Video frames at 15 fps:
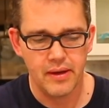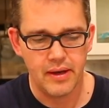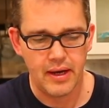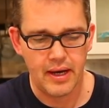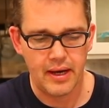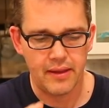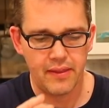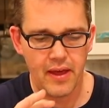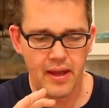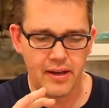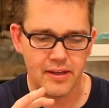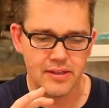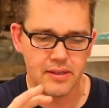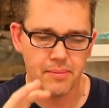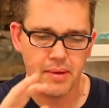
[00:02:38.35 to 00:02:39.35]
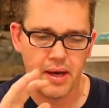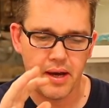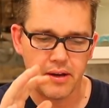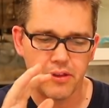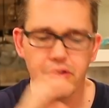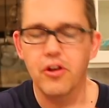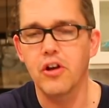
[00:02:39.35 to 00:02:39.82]
Uh, that is about
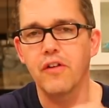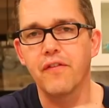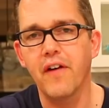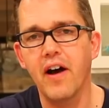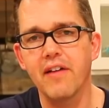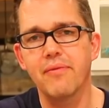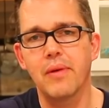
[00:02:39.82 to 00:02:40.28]
a 35